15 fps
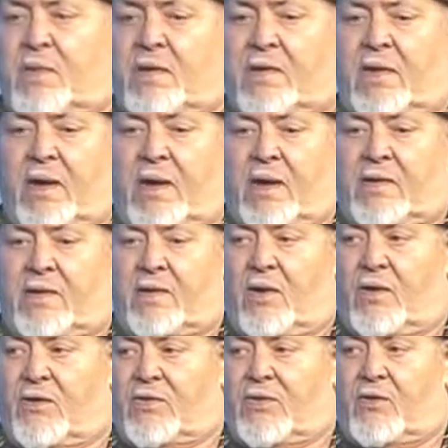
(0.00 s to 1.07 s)
It's been
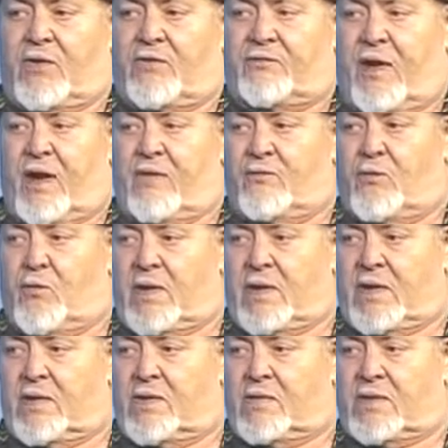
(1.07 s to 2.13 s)
35, 40
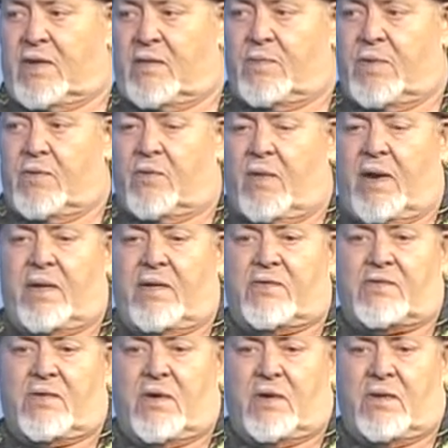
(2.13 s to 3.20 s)
years I've been writing
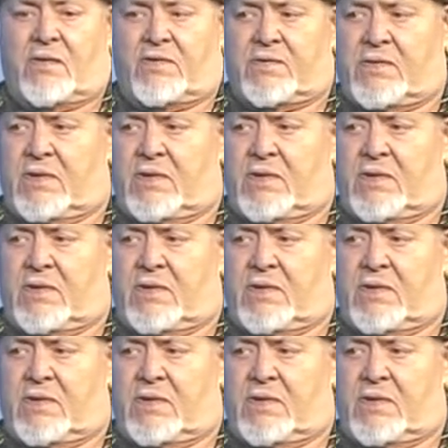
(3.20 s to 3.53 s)
songs.